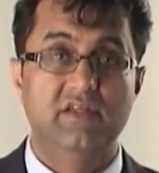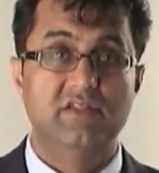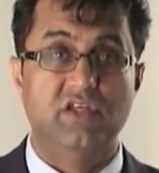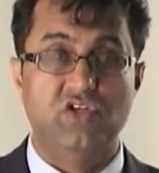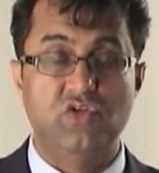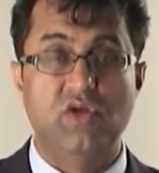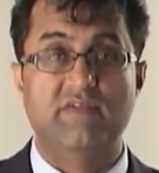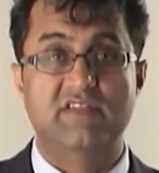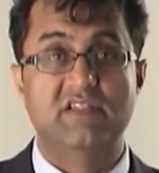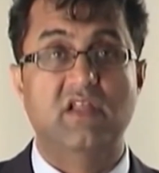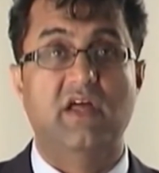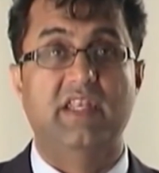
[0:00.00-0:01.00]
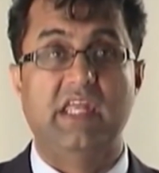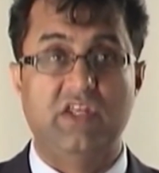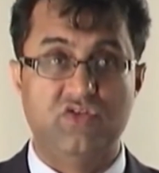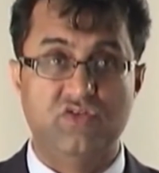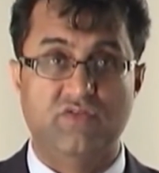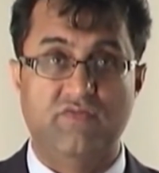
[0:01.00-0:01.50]
so you do have a slight
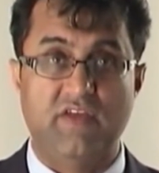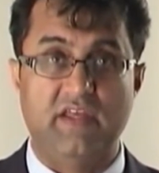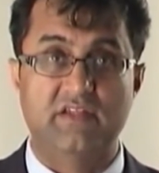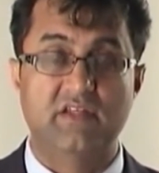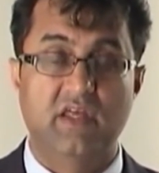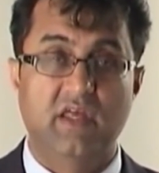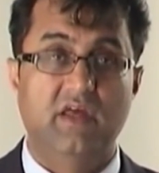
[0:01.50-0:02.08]
hinge effect,